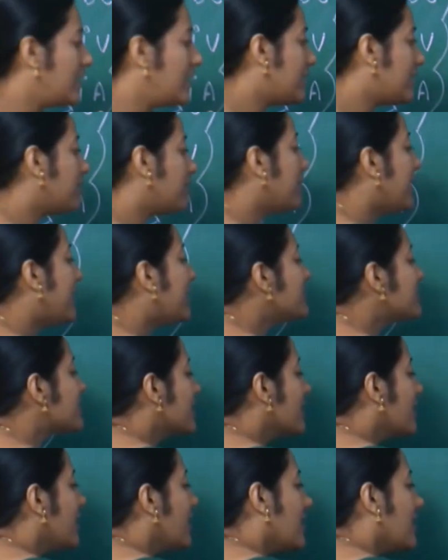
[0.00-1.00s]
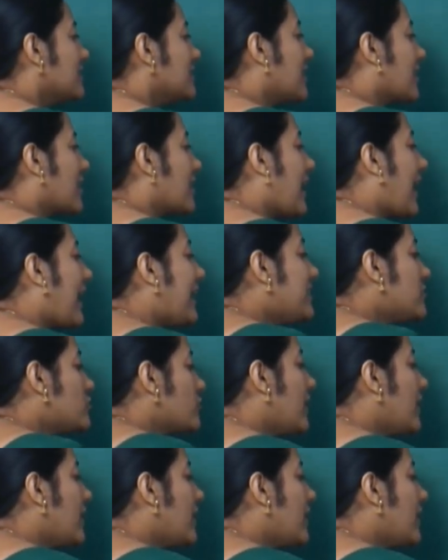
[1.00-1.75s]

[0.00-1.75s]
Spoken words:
It means the right